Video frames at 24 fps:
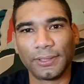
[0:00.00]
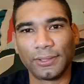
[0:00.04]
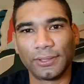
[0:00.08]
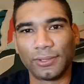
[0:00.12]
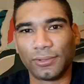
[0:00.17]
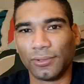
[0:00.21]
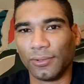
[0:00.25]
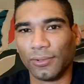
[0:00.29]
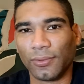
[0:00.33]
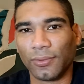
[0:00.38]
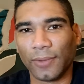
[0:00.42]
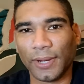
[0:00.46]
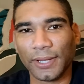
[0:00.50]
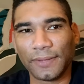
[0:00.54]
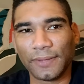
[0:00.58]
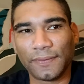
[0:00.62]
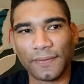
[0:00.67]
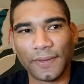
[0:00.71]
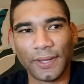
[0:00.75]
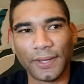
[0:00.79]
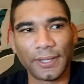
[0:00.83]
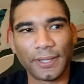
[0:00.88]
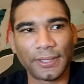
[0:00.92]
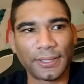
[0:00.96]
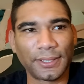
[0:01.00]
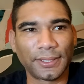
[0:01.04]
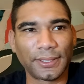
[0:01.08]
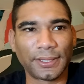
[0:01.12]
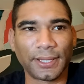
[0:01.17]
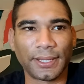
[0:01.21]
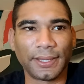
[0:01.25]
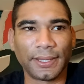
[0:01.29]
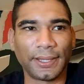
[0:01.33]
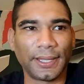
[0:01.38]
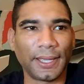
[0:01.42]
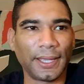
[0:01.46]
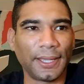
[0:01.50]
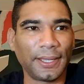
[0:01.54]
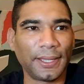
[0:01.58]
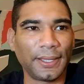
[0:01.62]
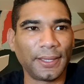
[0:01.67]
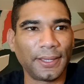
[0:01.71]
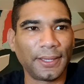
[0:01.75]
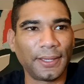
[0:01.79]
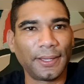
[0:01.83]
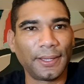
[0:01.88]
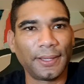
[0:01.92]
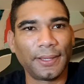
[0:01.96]
two great finishes, and
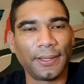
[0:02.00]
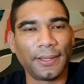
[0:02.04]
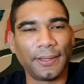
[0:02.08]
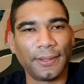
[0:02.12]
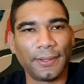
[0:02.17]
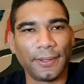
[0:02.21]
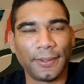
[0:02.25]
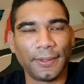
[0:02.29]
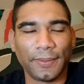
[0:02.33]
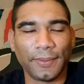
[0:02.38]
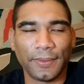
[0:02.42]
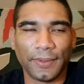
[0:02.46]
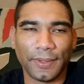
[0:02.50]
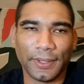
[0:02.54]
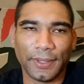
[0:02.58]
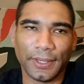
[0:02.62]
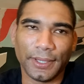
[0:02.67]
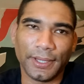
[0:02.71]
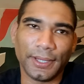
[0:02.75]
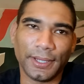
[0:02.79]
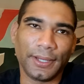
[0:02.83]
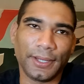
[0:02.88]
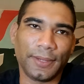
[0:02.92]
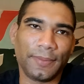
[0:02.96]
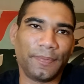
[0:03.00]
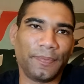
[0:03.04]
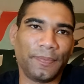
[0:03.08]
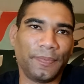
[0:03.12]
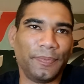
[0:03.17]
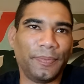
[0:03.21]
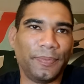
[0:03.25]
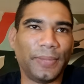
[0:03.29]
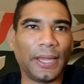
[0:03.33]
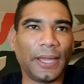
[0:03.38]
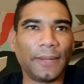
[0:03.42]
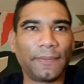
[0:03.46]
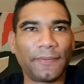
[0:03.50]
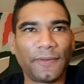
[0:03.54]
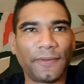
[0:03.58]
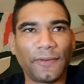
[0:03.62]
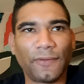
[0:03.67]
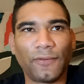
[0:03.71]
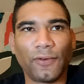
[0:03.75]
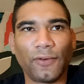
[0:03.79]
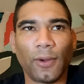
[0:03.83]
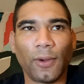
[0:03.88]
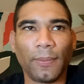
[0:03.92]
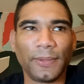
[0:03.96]
then bad
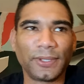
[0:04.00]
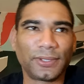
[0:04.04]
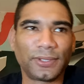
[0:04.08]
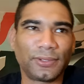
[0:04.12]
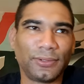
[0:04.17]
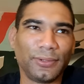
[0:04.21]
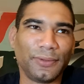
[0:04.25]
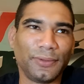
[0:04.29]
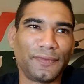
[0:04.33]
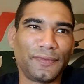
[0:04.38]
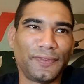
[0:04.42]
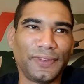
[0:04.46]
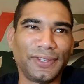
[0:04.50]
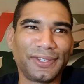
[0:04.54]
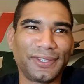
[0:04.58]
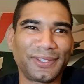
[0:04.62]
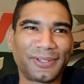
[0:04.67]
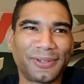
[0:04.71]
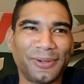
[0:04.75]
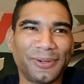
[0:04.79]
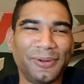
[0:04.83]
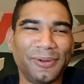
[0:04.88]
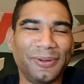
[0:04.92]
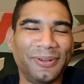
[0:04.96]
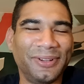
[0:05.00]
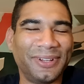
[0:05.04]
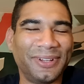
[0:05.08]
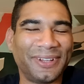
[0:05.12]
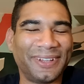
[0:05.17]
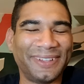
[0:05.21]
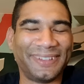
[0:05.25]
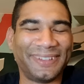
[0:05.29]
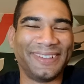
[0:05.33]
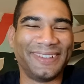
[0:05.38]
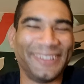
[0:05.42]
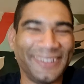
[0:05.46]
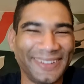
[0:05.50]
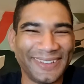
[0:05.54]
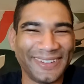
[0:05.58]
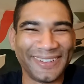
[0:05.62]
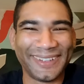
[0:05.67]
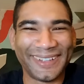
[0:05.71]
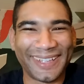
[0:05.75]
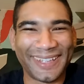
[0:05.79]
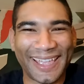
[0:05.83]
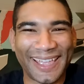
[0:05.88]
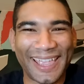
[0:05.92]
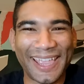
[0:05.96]
performance due to physical
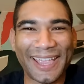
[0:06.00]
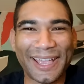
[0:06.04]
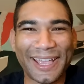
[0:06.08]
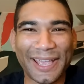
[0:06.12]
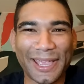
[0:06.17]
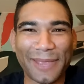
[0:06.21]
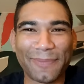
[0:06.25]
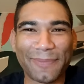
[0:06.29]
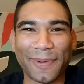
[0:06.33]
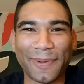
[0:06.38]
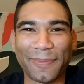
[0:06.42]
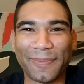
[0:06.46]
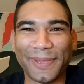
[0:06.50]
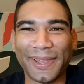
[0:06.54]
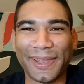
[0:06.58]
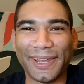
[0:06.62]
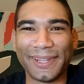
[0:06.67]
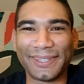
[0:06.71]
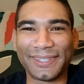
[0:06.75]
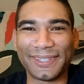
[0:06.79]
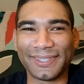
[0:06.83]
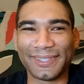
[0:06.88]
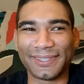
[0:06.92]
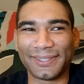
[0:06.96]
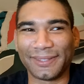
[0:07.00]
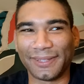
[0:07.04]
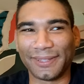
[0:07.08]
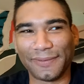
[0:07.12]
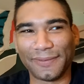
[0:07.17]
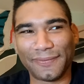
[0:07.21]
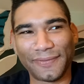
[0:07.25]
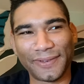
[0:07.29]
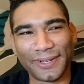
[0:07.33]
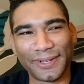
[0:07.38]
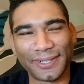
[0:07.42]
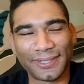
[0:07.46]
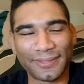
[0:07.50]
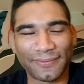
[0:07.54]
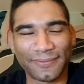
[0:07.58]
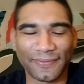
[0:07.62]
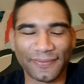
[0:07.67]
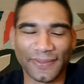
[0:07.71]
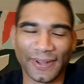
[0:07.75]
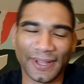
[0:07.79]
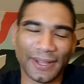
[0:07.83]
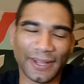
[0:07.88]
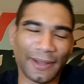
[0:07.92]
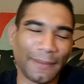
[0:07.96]
incapabilities in the first
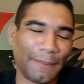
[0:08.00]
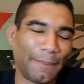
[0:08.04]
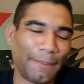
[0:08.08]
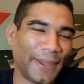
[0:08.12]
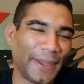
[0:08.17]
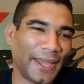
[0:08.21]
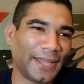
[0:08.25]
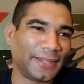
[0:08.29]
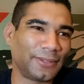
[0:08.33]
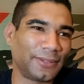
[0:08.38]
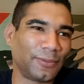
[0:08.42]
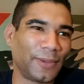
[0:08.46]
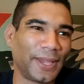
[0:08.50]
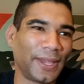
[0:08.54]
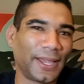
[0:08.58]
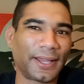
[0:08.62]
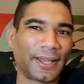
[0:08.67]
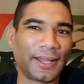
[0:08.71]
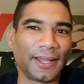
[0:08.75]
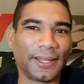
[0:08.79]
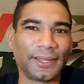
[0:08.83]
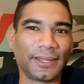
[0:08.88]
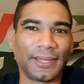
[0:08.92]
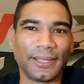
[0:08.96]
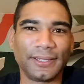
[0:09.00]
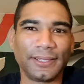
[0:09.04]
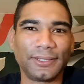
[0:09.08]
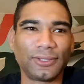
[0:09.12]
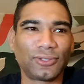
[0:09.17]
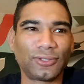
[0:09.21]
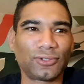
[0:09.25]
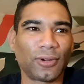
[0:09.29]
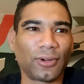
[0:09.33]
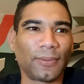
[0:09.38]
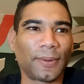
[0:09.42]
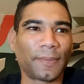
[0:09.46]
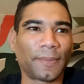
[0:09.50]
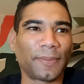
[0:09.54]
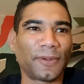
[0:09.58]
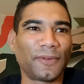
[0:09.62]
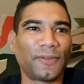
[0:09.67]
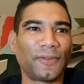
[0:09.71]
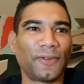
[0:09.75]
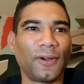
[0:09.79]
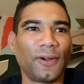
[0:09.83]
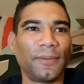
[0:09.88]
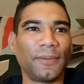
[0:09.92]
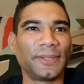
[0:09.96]
bad weight cut that destroyed my
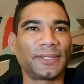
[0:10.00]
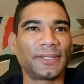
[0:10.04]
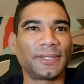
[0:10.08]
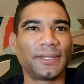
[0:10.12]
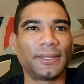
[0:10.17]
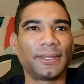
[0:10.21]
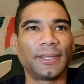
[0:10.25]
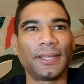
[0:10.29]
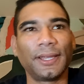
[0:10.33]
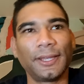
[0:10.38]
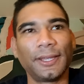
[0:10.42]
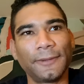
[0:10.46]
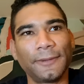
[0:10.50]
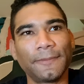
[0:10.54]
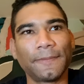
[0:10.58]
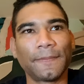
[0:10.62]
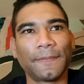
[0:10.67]
performance, and then